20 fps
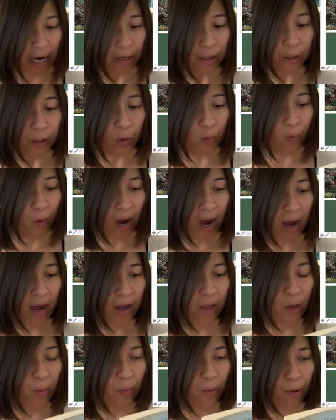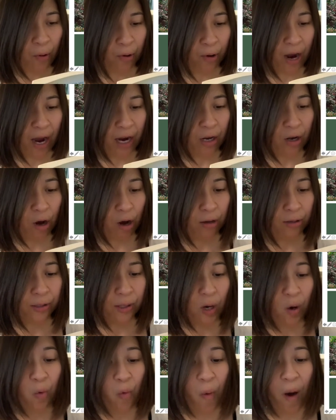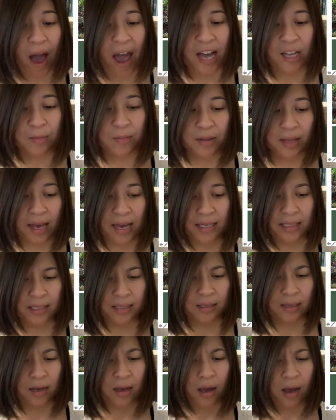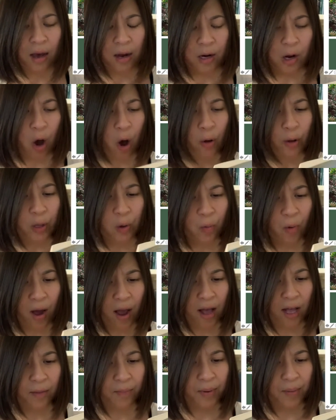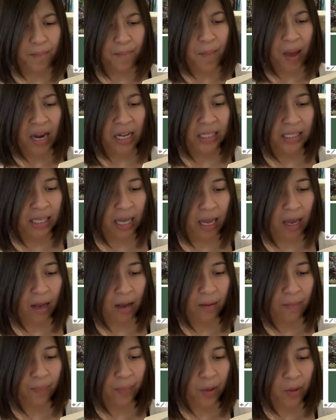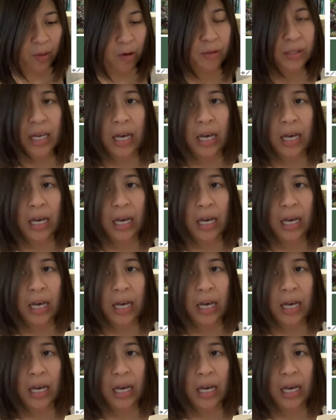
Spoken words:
understood why the porter had called it a wild place. Not only wild, but menacing. Those